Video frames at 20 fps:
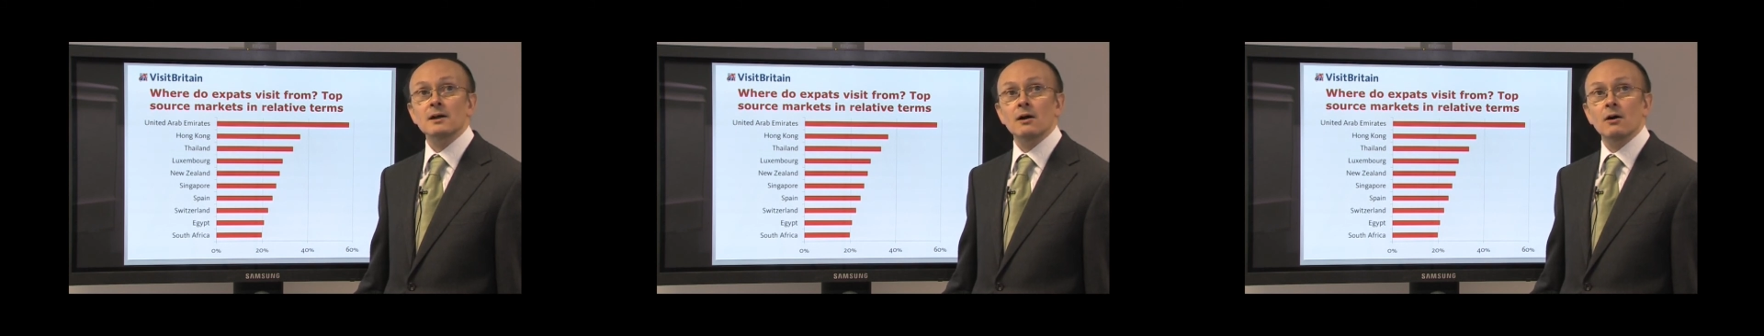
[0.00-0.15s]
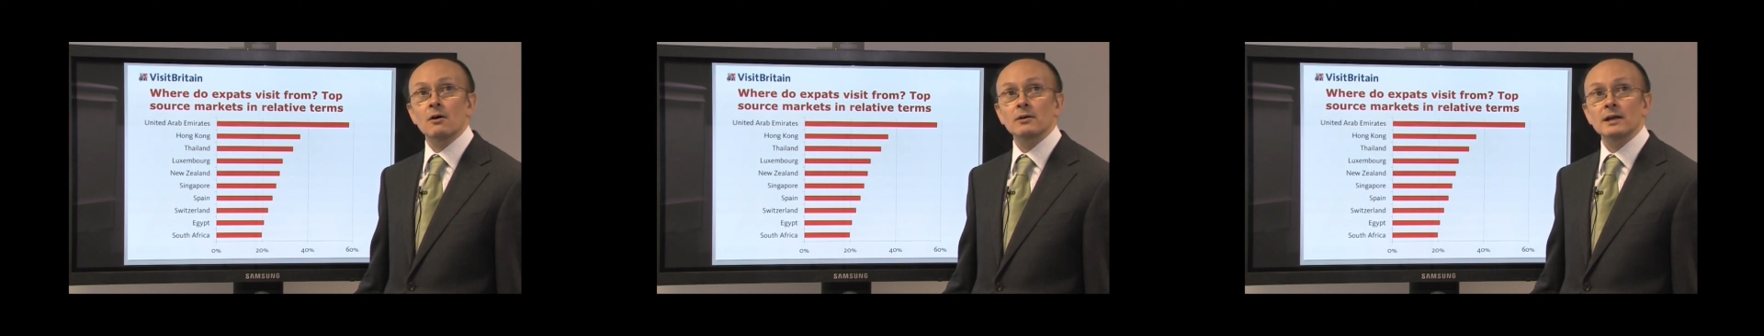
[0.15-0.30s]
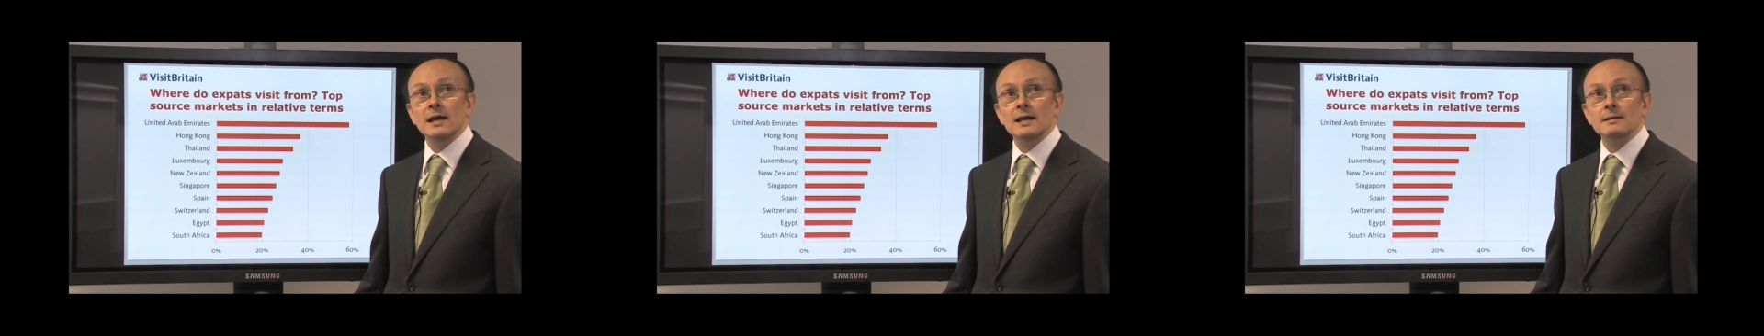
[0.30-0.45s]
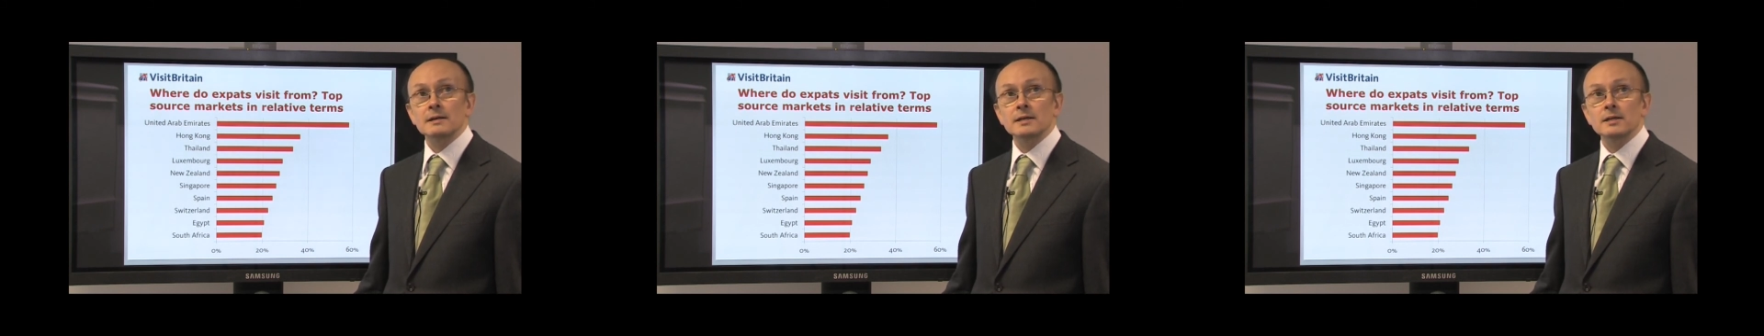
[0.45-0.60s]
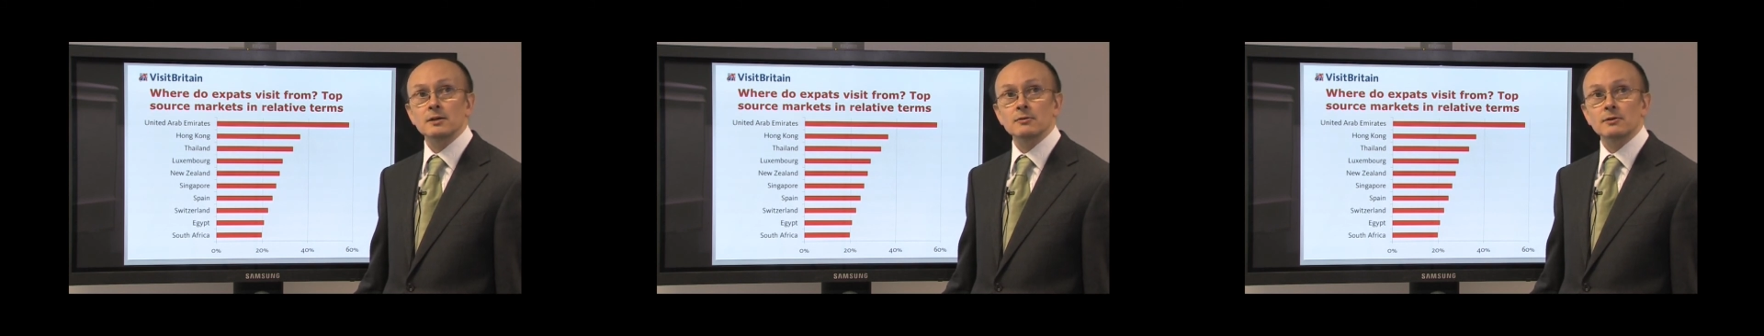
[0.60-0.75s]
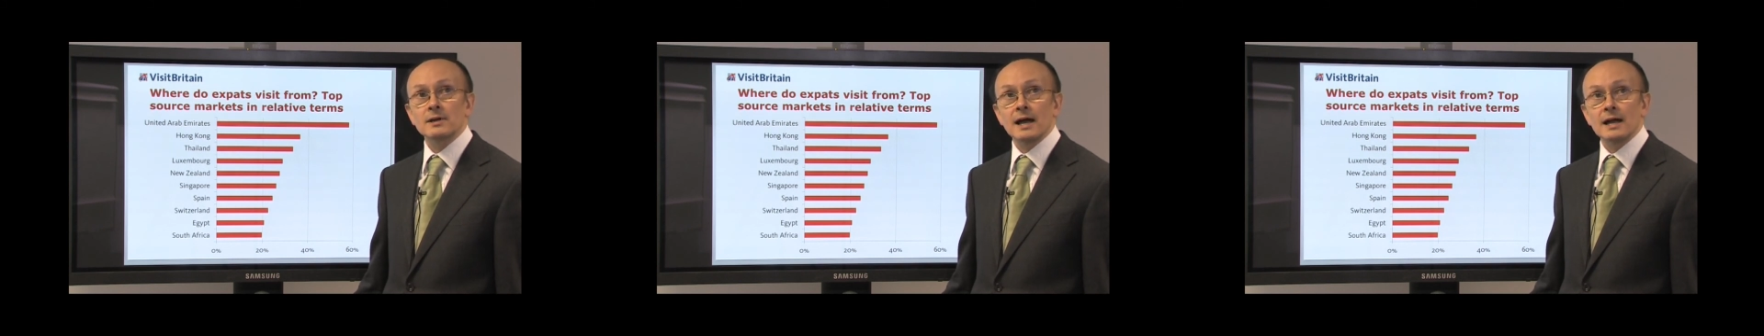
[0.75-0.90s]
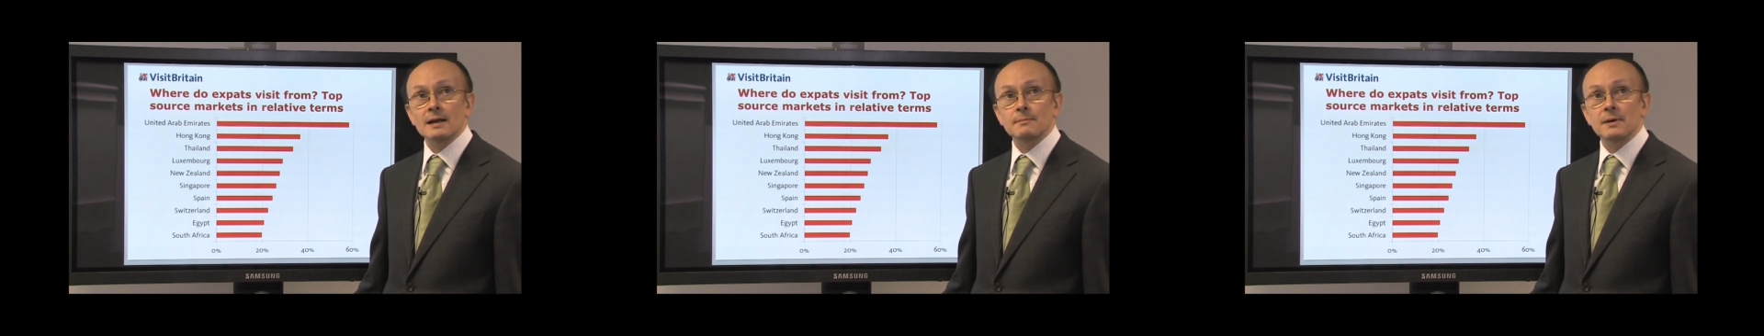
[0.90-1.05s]
on a
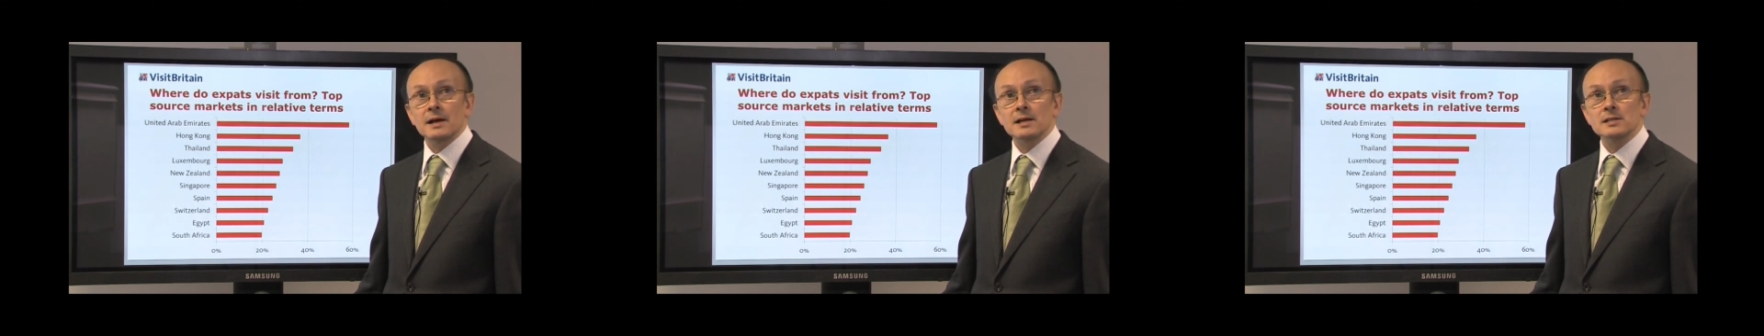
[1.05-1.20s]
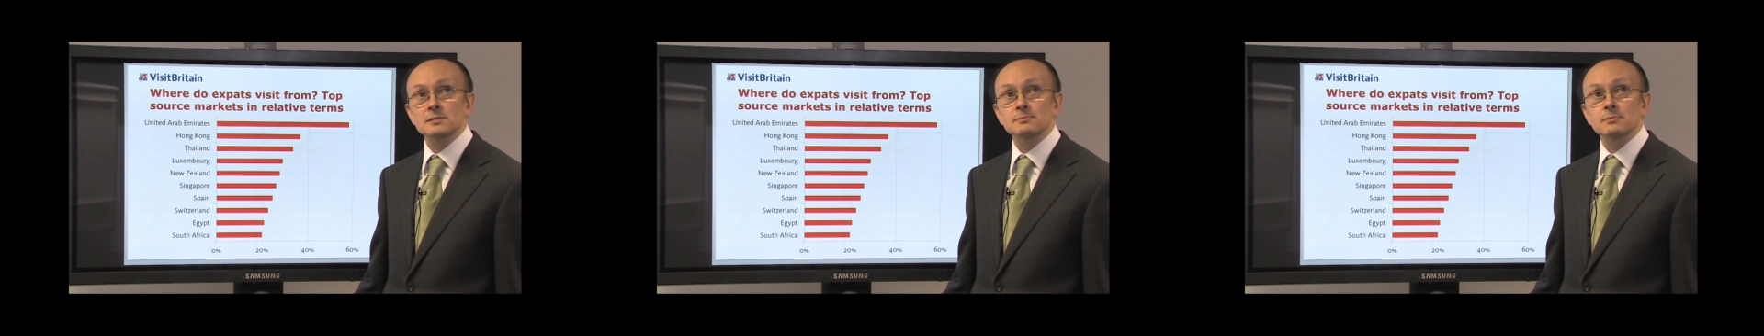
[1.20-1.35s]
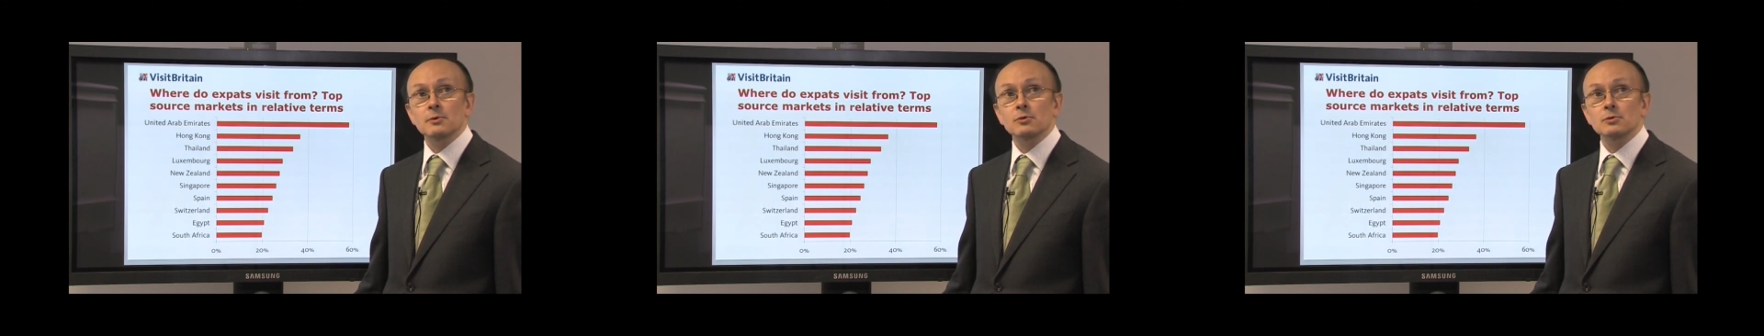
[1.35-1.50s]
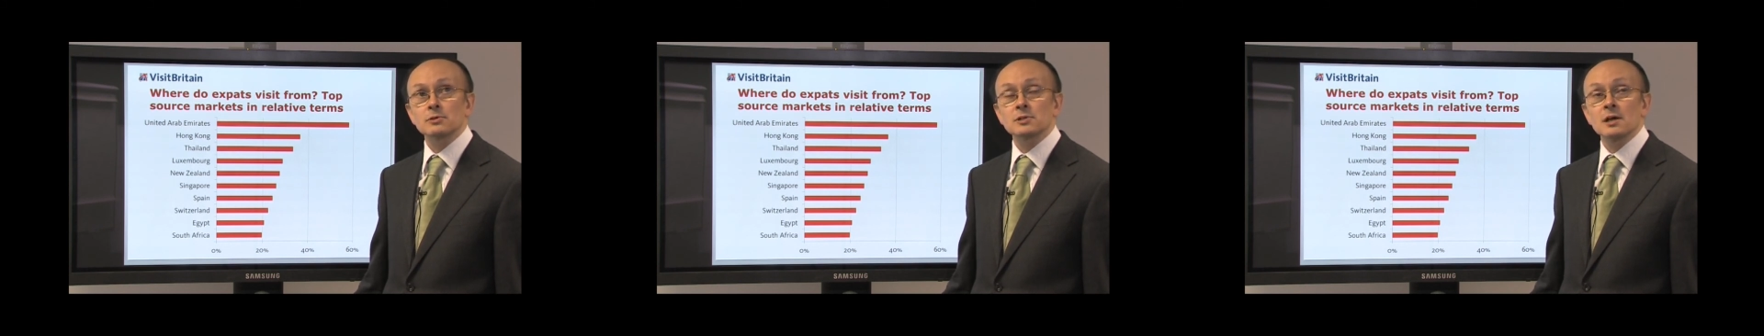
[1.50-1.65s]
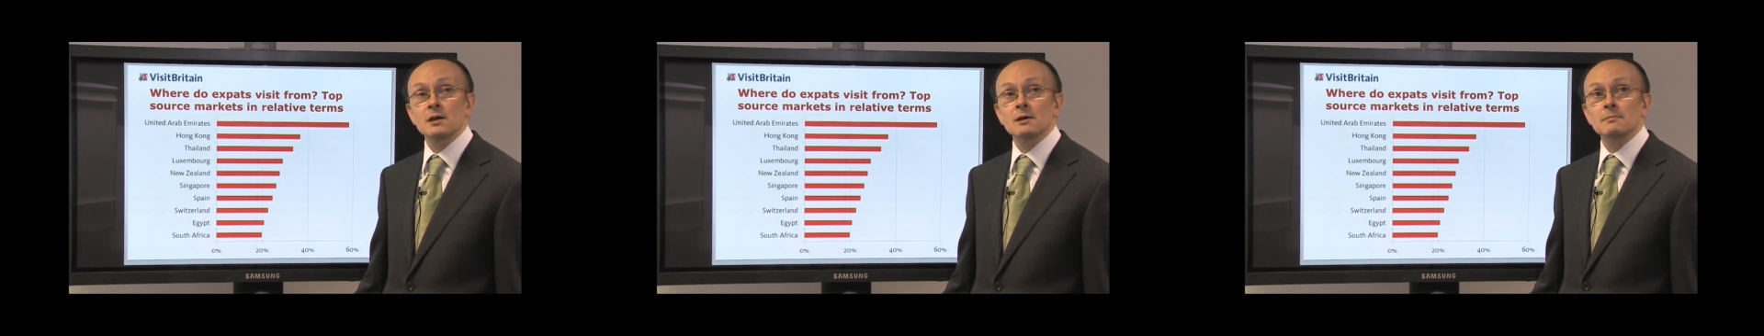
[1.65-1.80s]
UK passport,